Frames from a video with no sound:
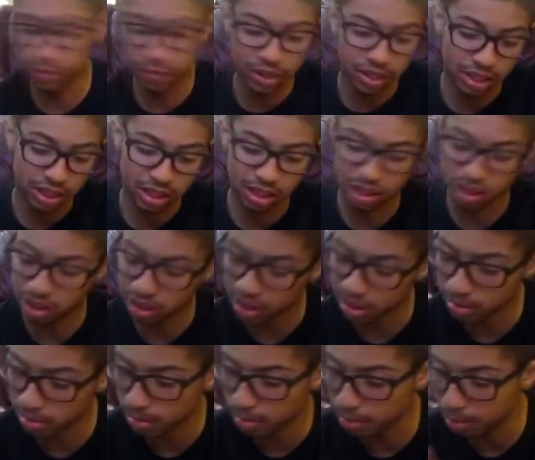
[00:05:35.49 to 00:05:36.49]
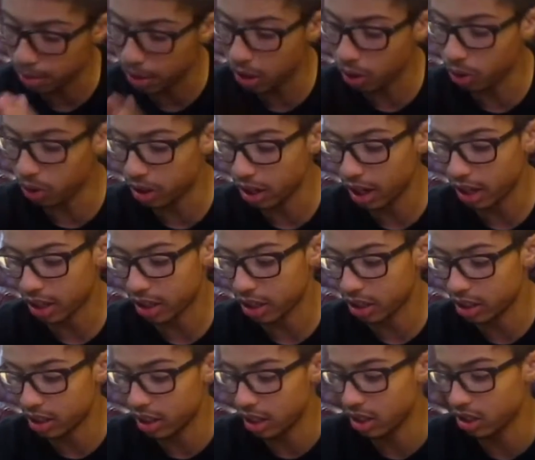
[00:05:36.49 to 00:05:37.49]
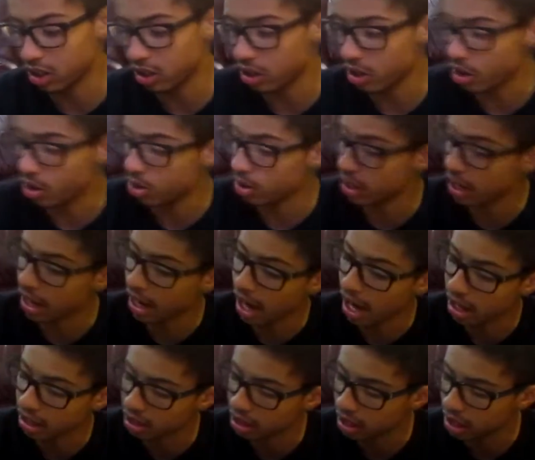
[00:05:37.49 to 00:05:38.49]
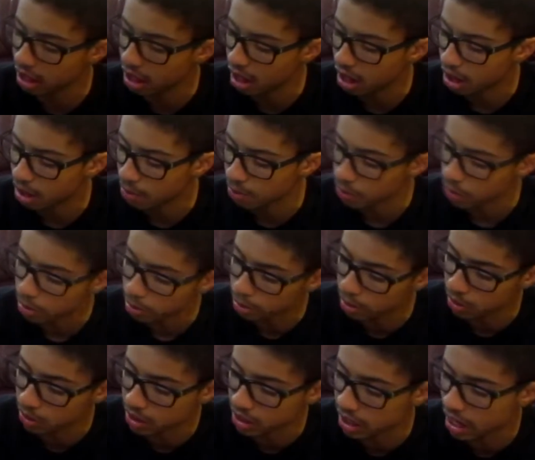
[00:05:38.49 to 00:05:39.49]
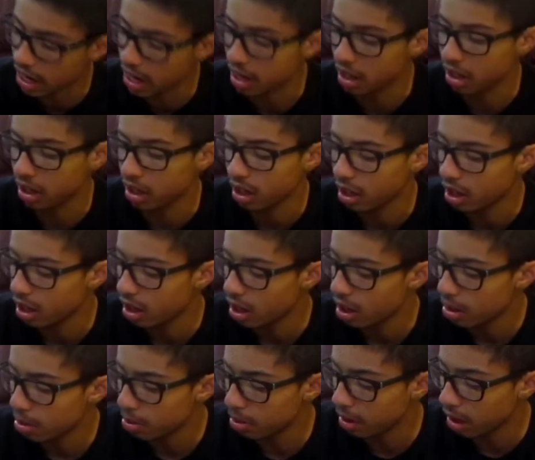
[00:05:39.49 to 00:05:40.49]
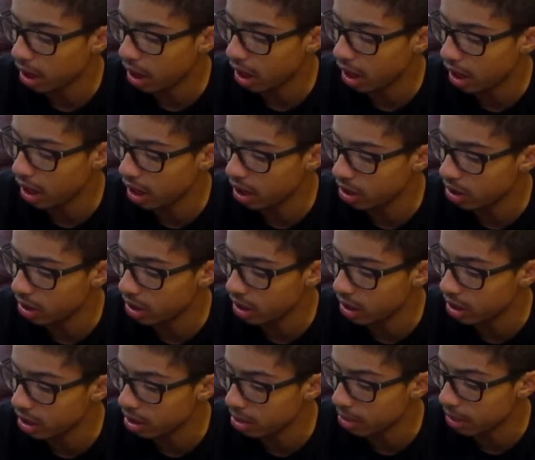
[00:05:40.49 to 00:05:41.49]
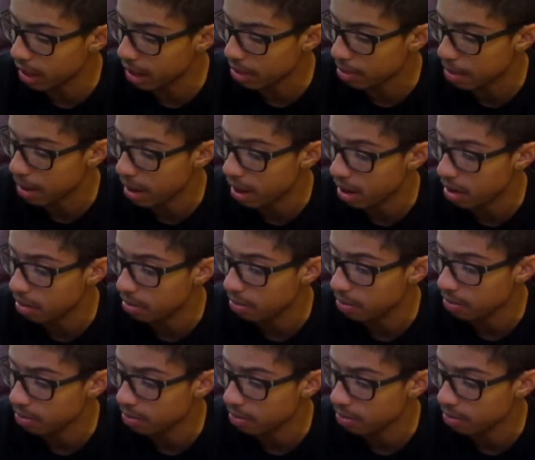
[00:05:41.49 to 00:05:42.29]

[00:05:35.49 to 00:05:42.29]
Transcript: this middle deck, so they got the blue stained ply underneath the black paint,